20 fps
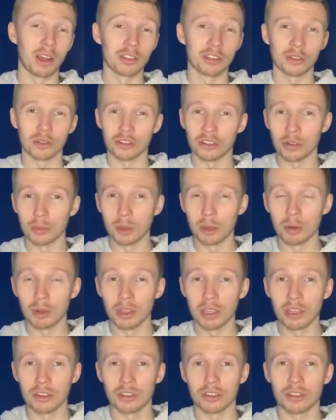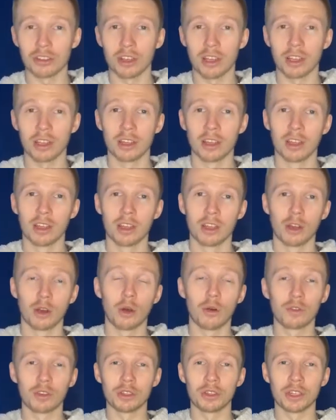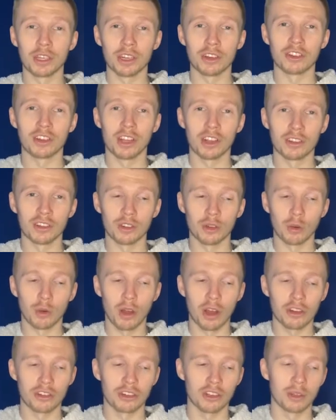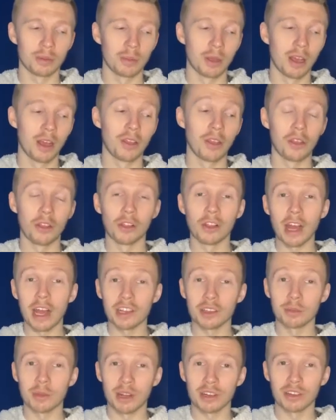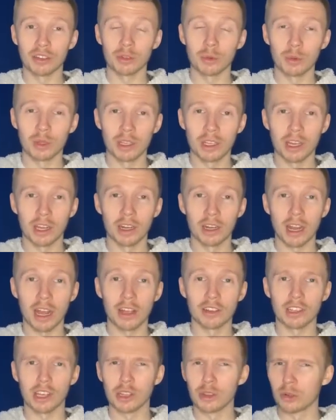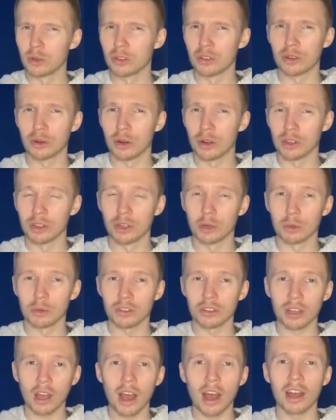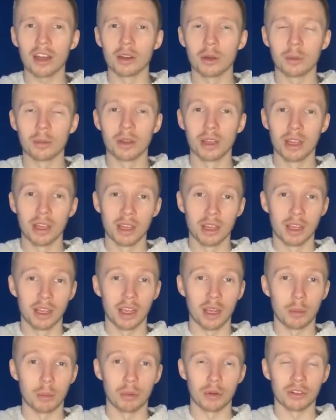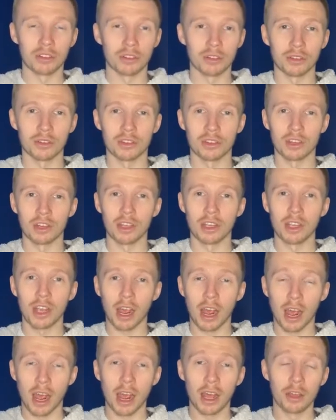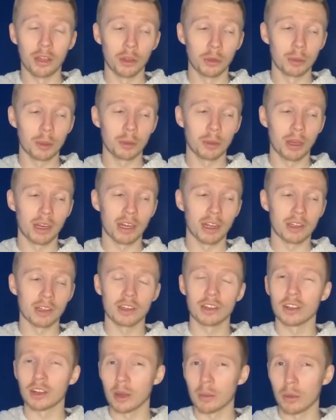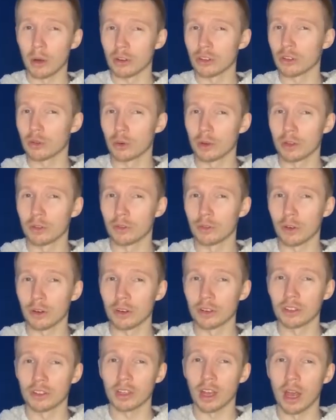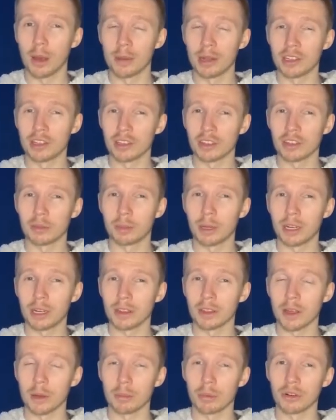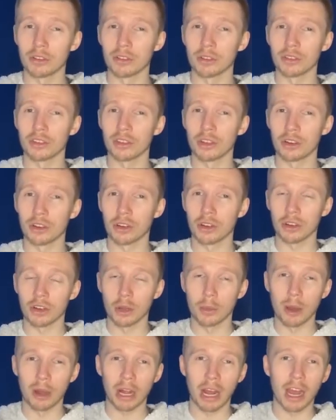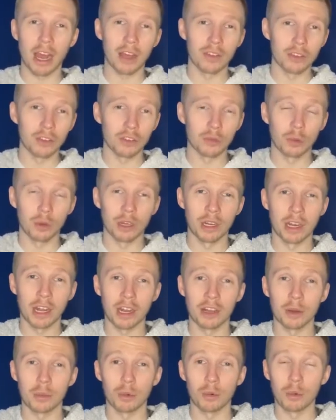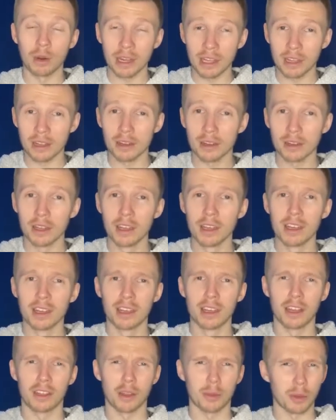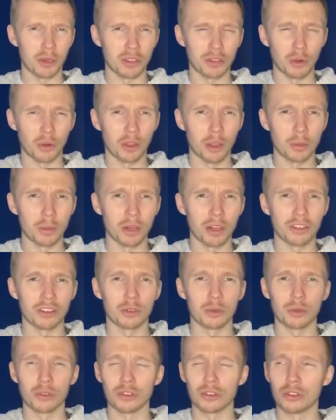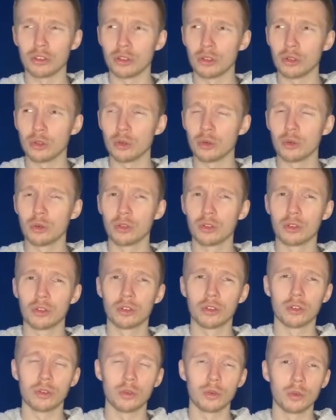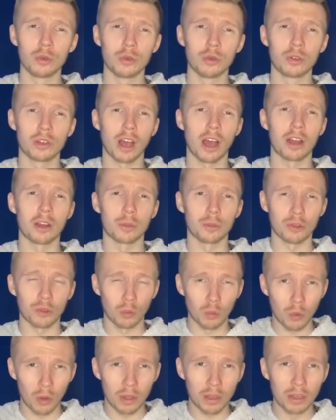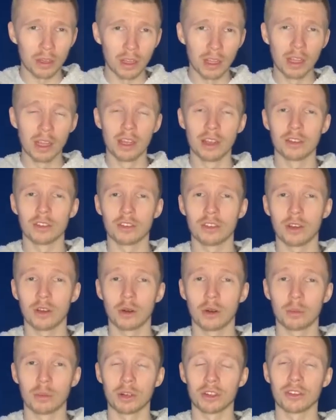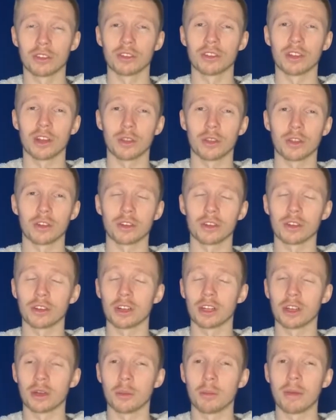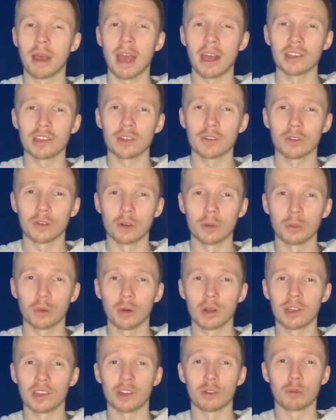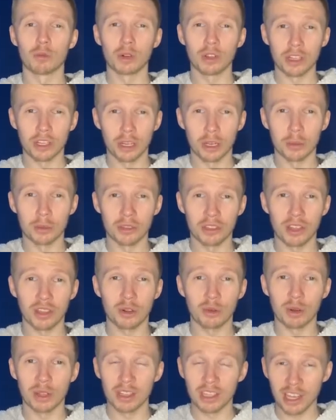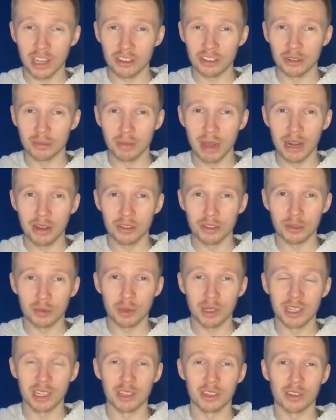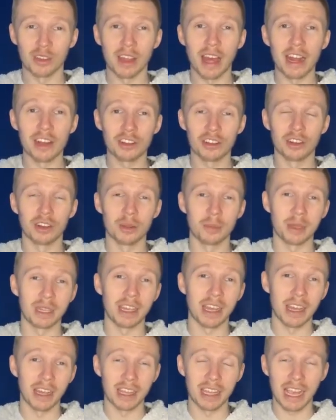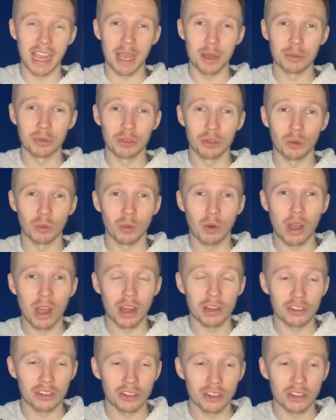So should be really interesting. Hopefully you'll get a chance to watch it. And then the last match of the weekend, as I alluded to earlier, was Tottenham and Bristol City. They'll be playing on Sunday, March 21st. I'm anticipating that Bristol City are going to come out hot in this one and end up winning it. I think my scoreline prediction was 2 2 Tottenham's 1. So Bristol City, I think, are going to get a massive three points and really upset the relegation battle this weekend. So that is going to be a game to watch.